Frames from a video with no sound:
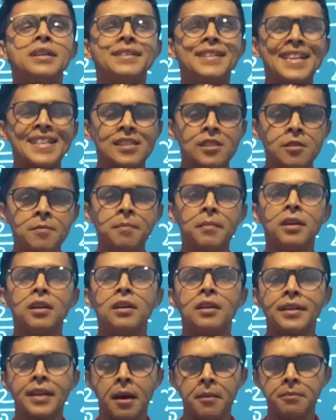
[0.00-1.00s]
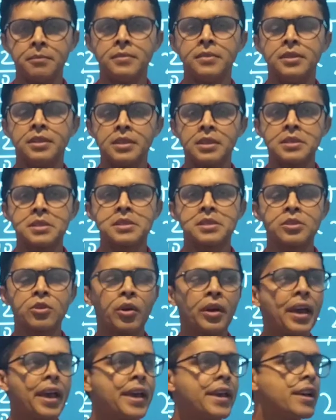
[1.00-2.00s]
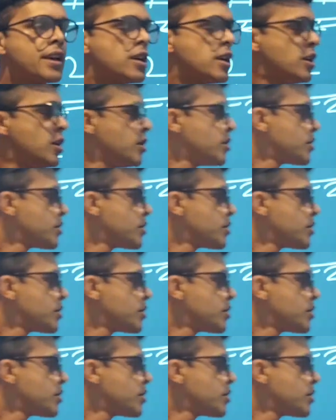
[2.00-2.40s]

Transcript: decimal numbers. Okay,